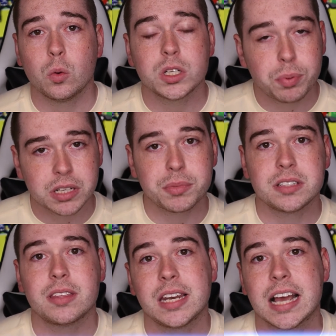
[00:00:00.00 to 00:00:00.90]
Which brings
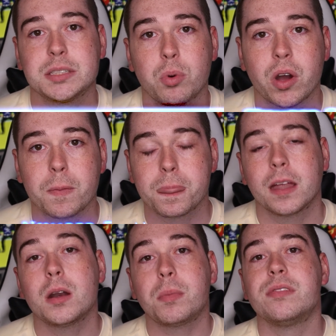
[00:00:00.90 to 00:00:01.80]
me to the next point.
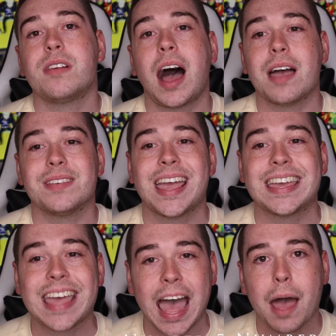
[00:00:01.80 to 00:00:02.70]
Number 5,
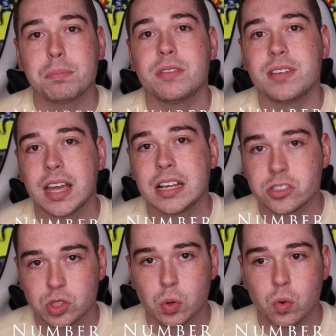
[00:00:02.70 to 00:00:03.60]
a
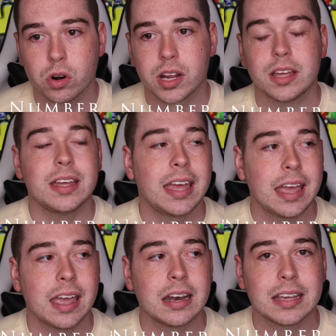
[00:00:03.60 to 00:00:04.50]
captivating story
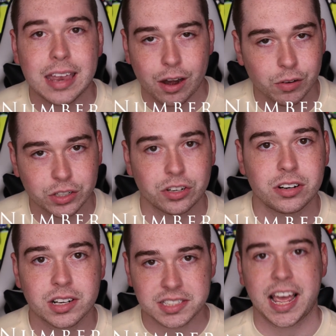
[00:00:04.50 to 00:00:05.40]
and
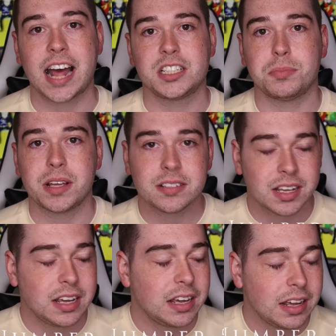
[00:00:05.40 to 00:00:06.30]
character attachment.
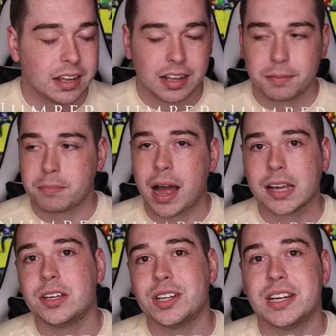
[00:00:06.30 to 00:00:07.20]

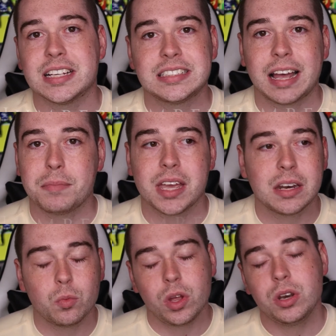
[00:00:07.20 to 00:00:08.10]
My goodness, I mean,